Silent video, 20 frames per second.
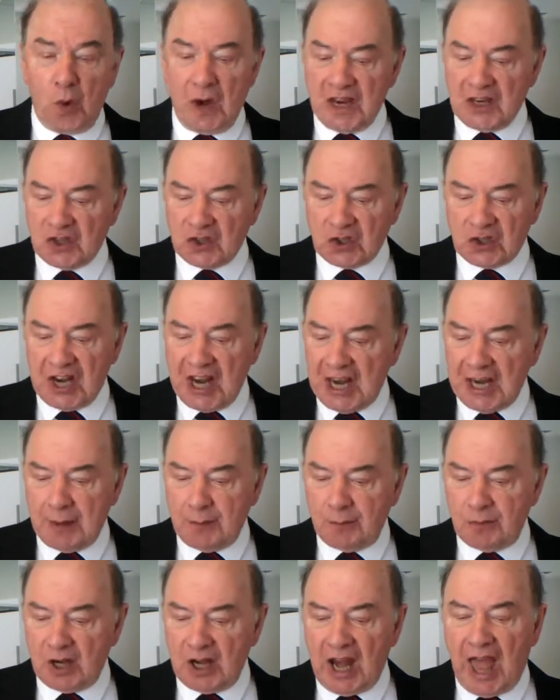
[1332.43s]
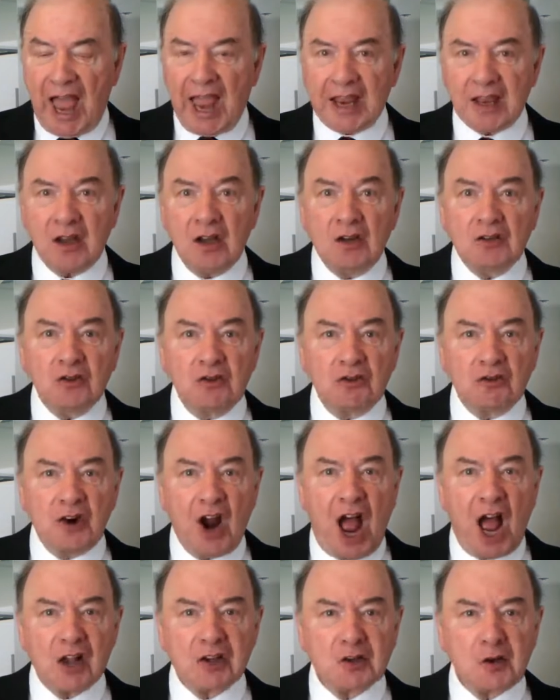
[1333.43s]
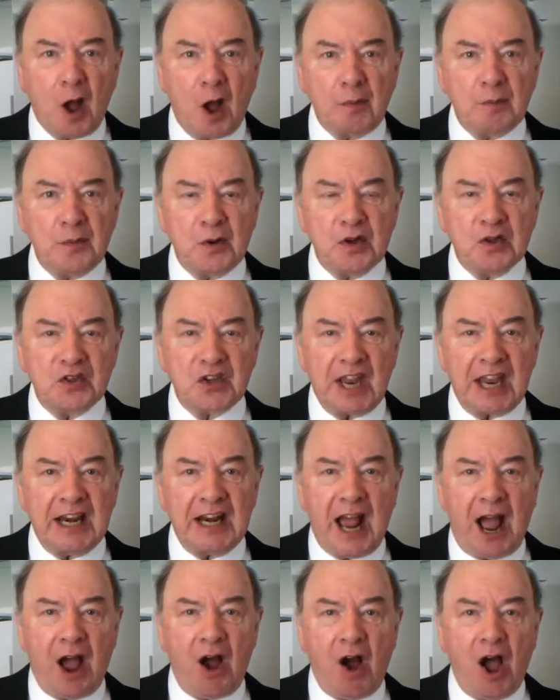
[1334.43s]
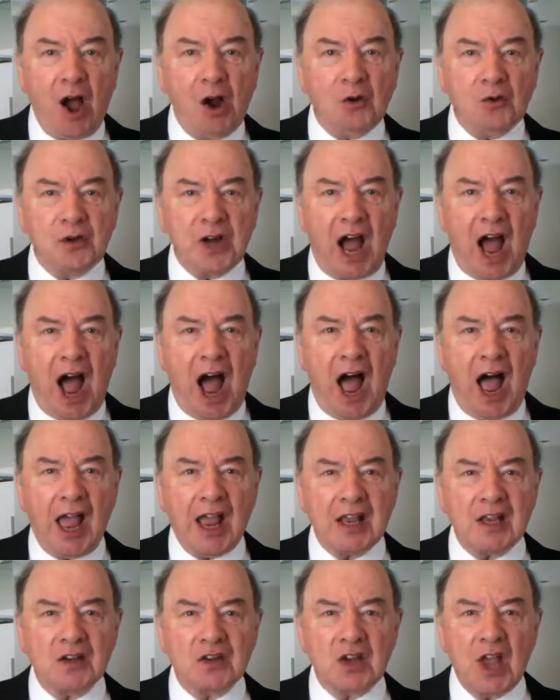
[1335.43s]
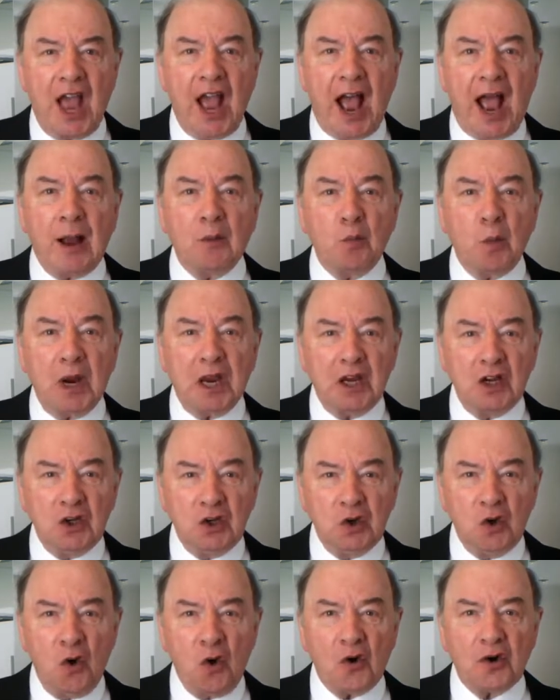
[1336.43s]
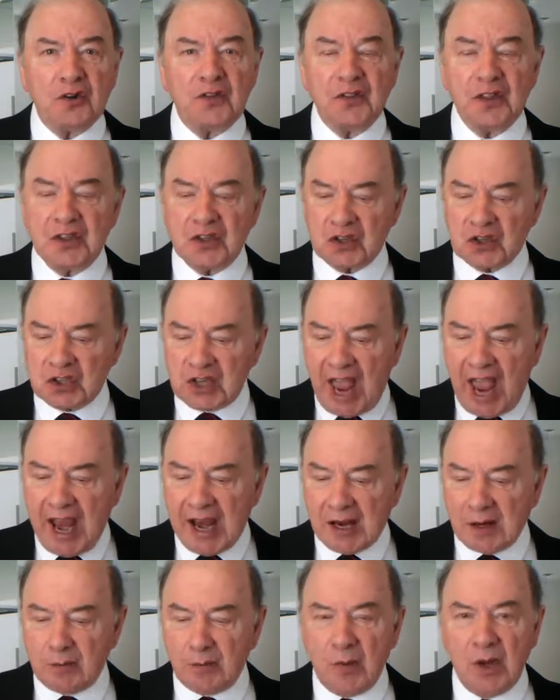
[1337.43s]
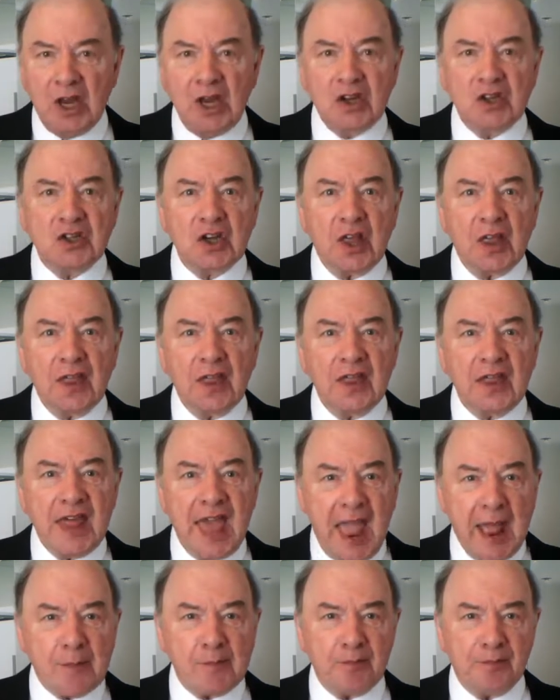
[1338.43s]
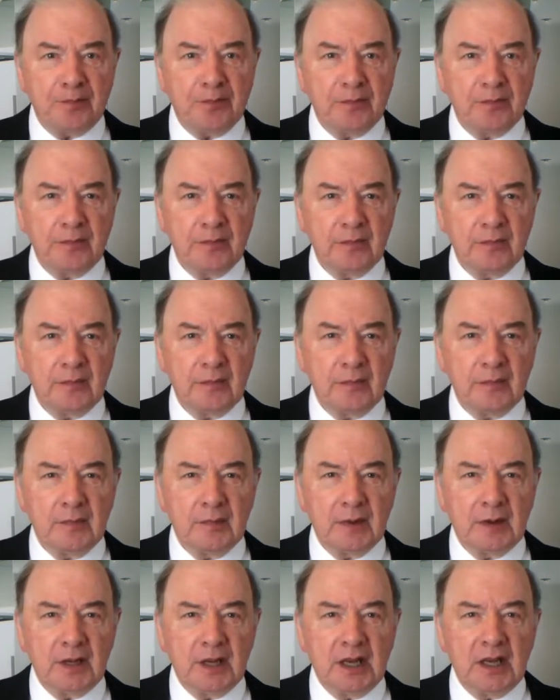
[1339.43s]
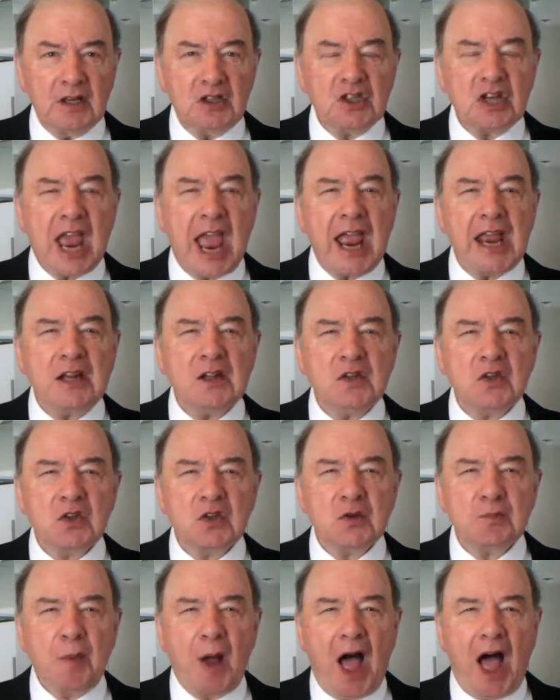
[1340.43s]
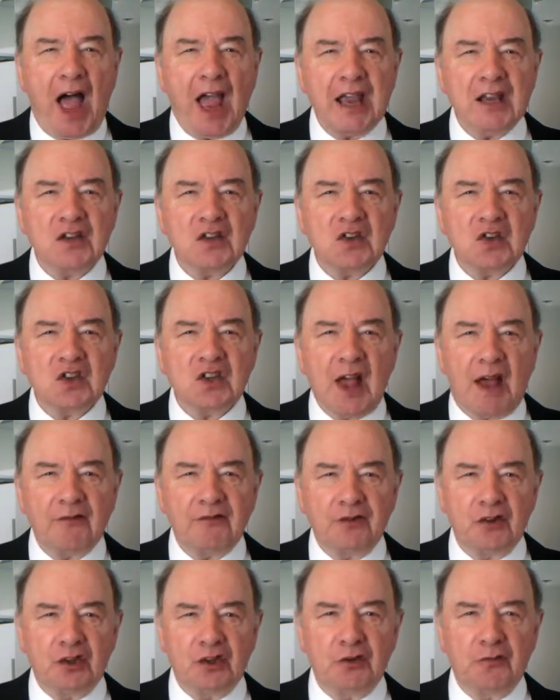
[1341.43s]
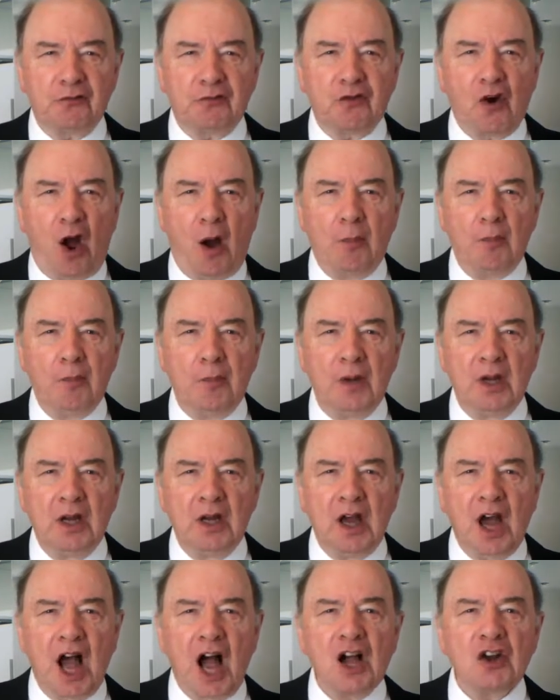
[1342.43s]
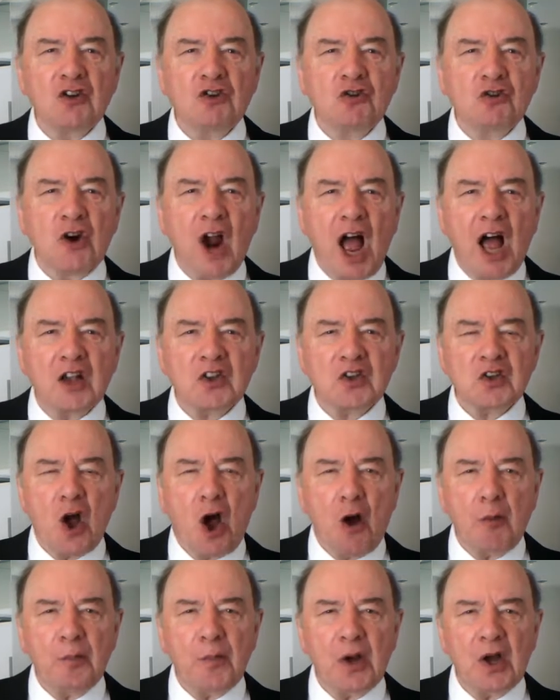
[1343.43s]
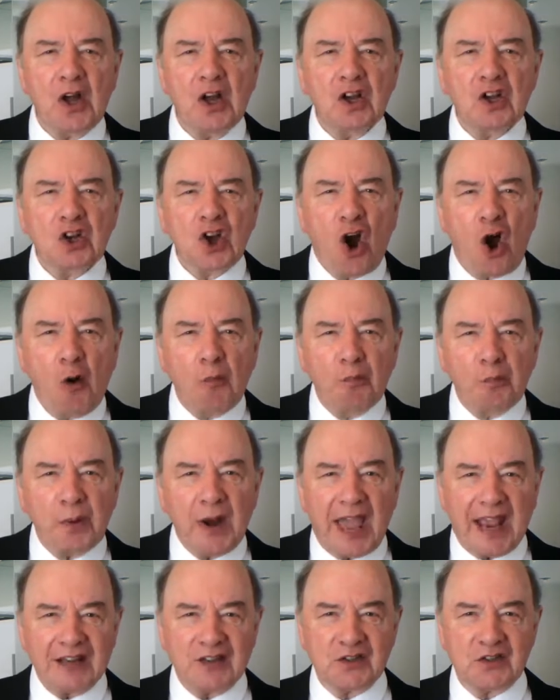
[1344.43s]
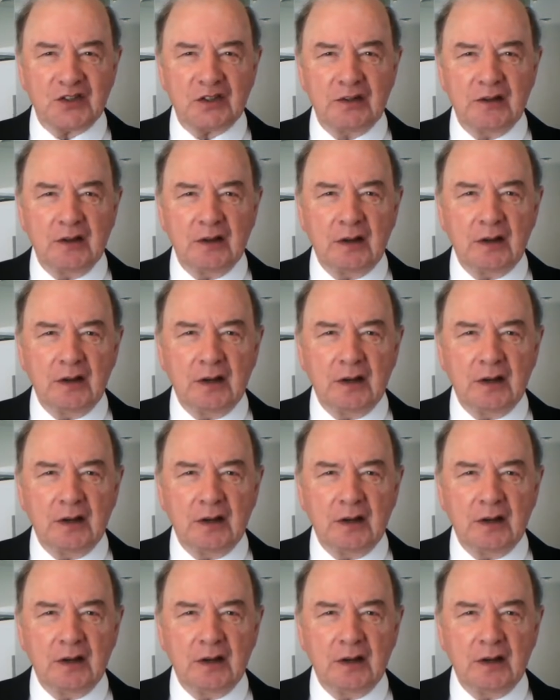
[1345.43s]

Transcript: We seemed like grasshoppers in our own eyes, and we looked the same to them. 10 spies suffered from a grasshopper complex.